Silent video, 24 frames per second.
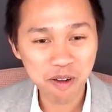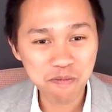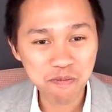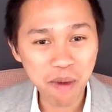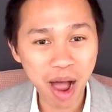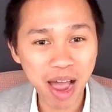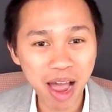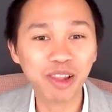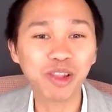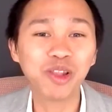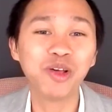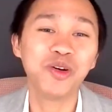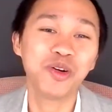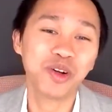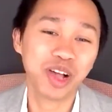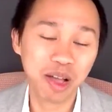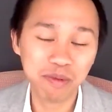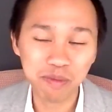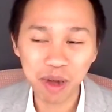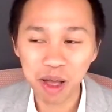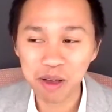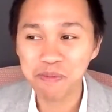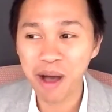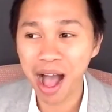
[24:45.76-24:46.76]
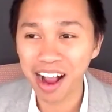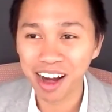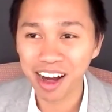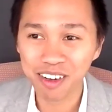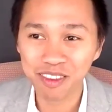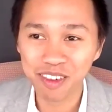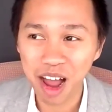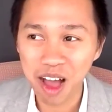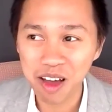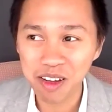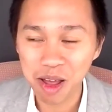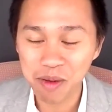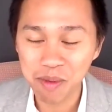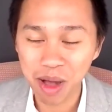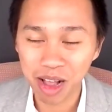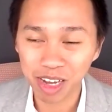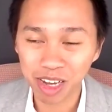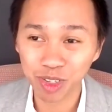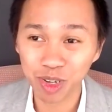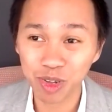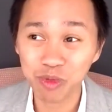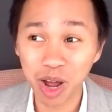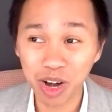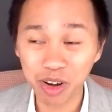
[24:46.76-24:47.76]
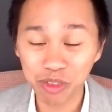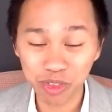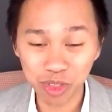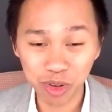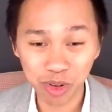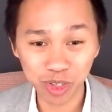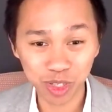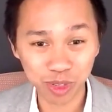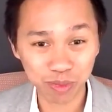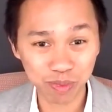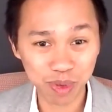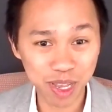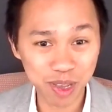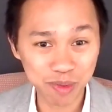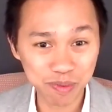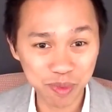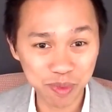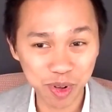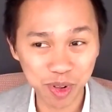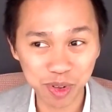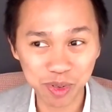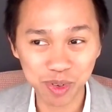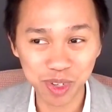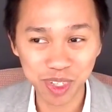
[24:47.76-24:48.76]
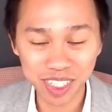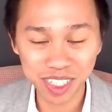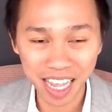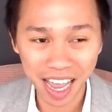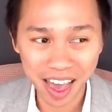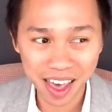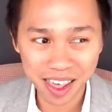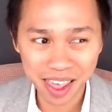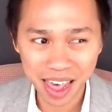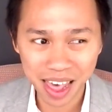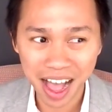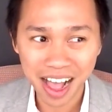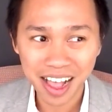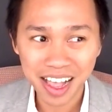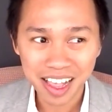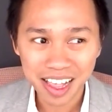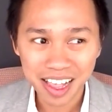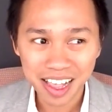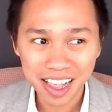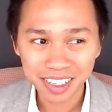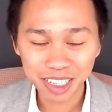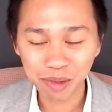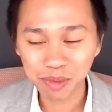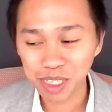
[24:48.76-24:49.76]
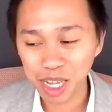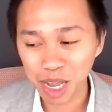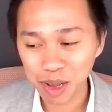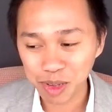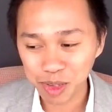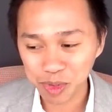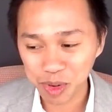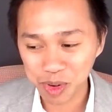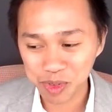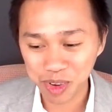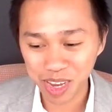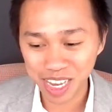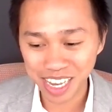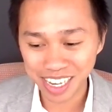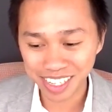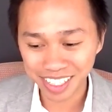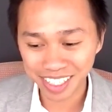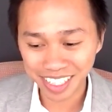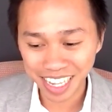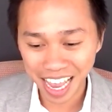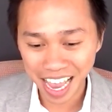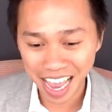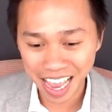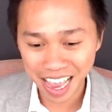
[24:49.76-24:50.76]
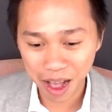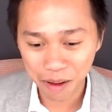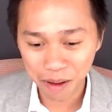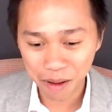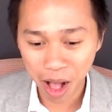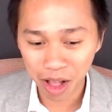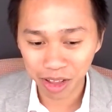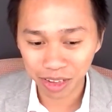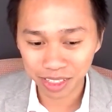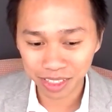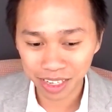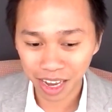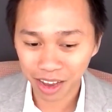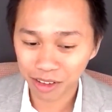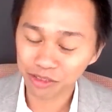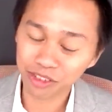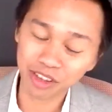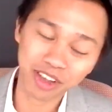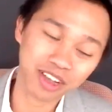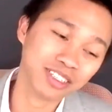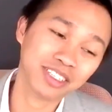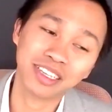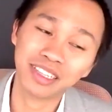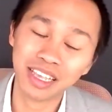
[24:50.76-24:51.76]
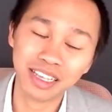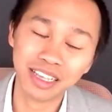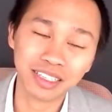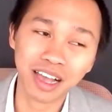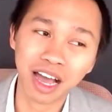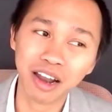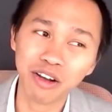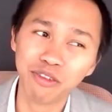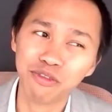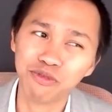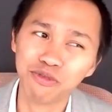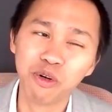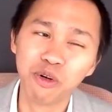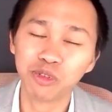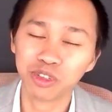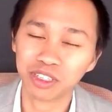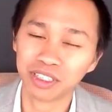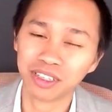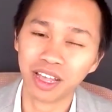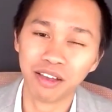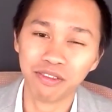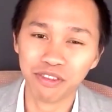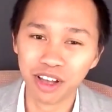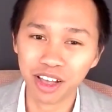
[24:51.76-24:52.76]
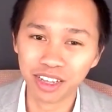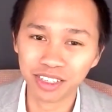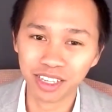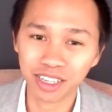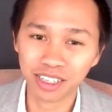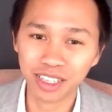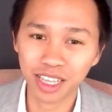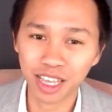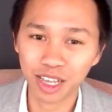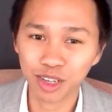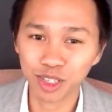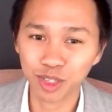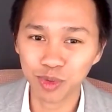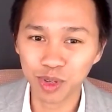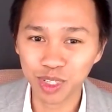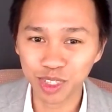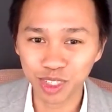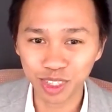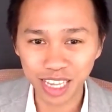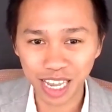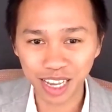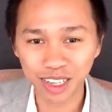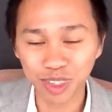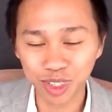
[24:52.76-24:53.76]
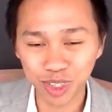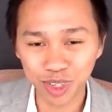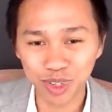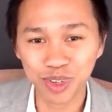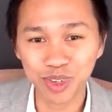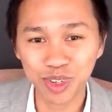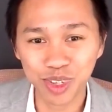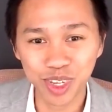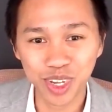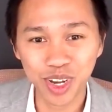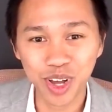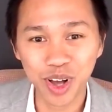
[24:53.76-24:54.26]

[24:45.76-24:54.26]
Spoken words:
my look and my background, I'm actually one of those people who say that sometimes when we say about diversity, it's kind of forced diversity, because we tend to